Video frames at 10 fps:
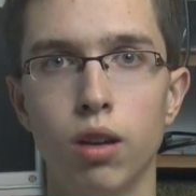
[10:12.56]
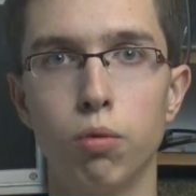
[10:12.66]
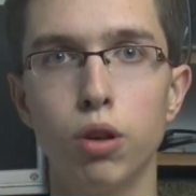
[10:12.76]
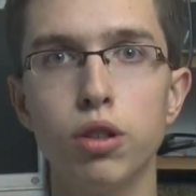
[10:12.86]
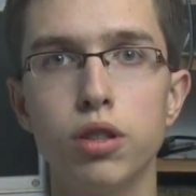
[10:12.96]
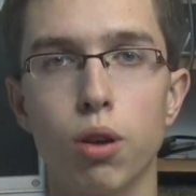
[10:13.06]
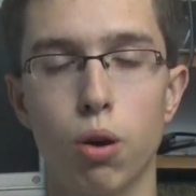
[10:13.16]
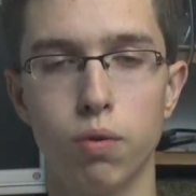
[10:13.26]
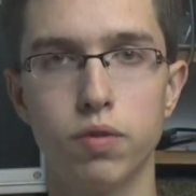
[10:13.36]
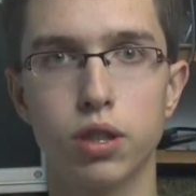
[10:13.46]
What is
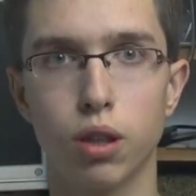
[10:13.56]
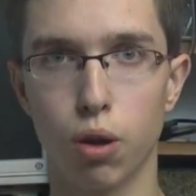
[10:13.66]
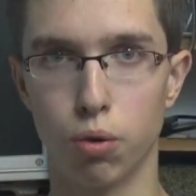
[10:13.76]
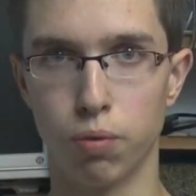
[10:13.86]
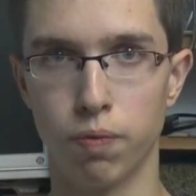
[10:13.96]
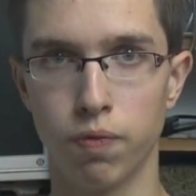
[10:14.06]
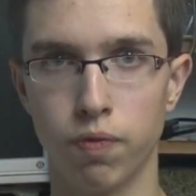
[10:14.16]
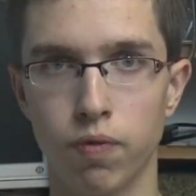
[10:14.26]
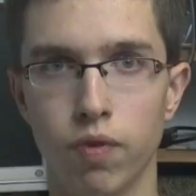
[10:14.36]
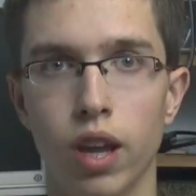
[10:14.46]
Ohm's law?
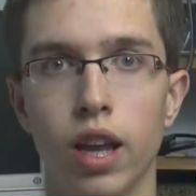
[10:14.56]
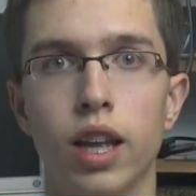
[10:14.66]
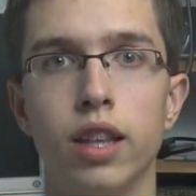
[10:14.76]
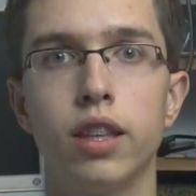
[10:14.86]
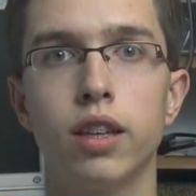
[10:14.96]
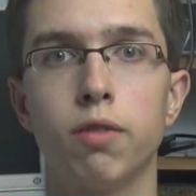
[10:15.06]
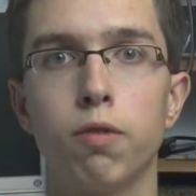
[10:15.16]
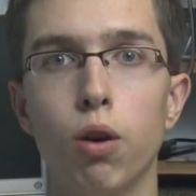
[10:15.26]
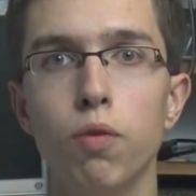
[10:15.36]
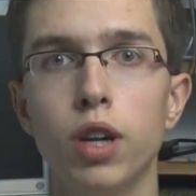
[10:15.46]
The
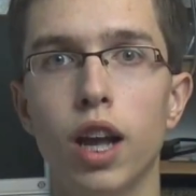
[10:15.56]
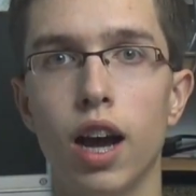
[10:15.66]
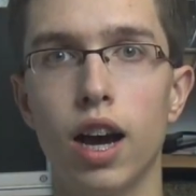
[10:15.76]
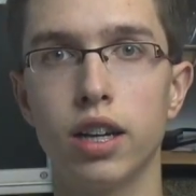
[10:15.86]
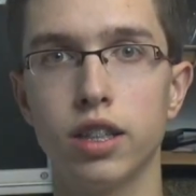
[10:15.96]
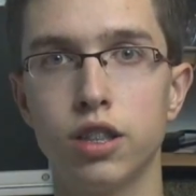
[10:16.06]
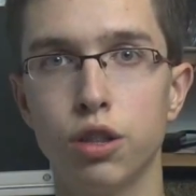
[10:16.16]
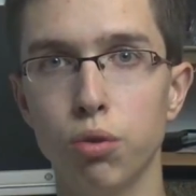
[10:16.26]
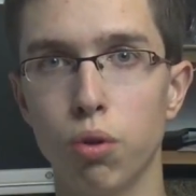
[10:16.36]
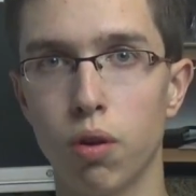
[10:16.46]
formula R
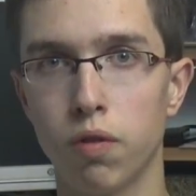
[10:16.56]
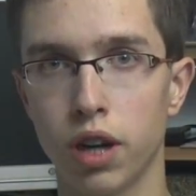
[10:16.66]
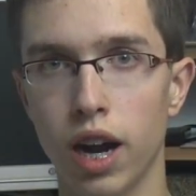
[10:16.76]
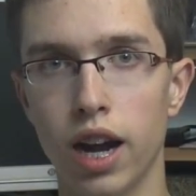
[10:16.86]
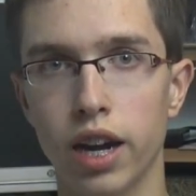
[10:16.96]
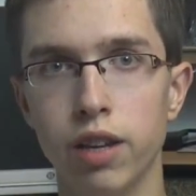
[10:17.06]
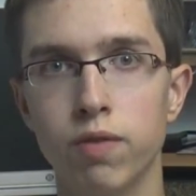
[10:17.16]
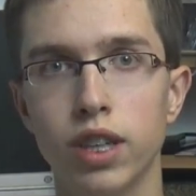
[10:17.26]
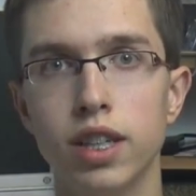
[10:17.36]
is U over I